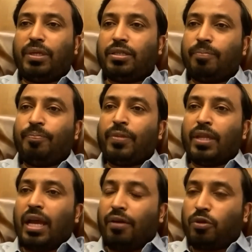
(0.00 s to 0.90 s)
means
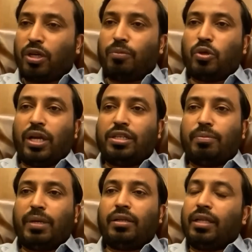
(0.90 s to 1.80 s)
I have to come to
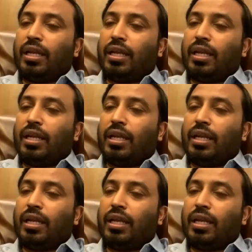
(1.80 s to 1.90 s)
Hyderabad.